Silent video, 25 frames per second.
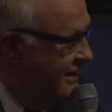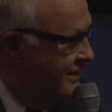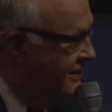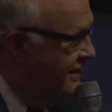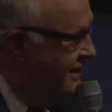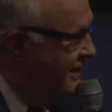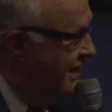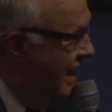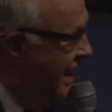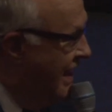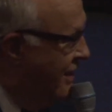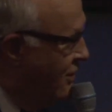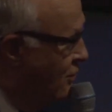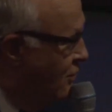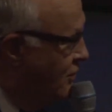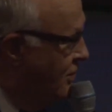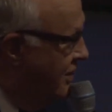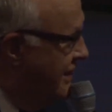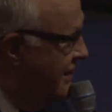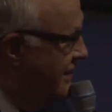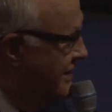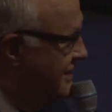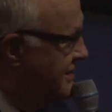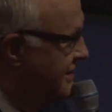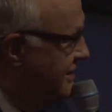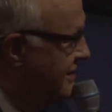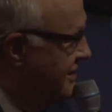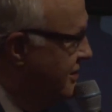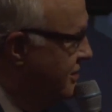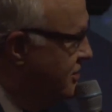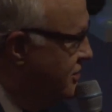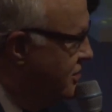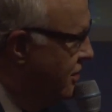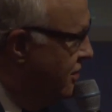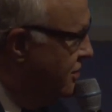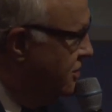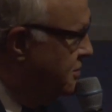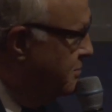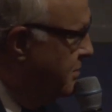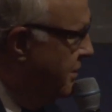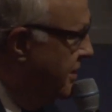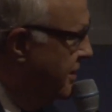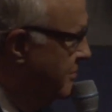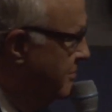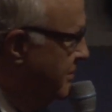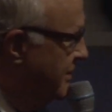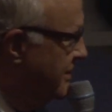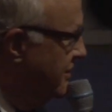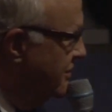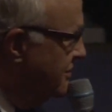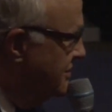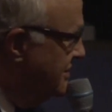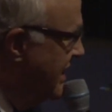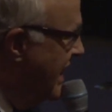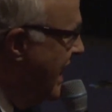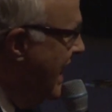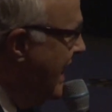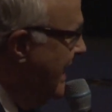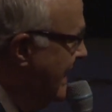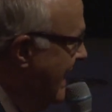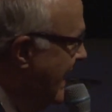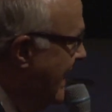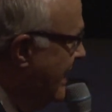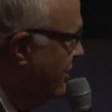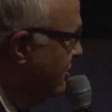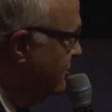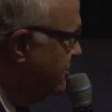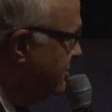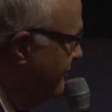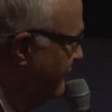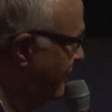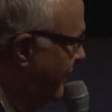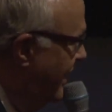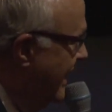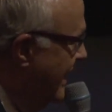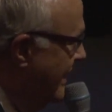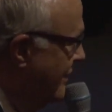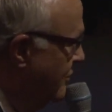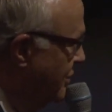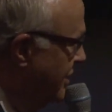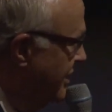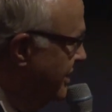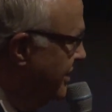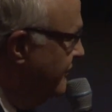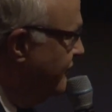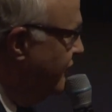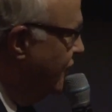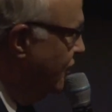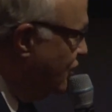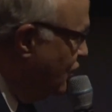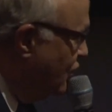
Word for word: that not only is it the church building, but there's nine acres of land with it for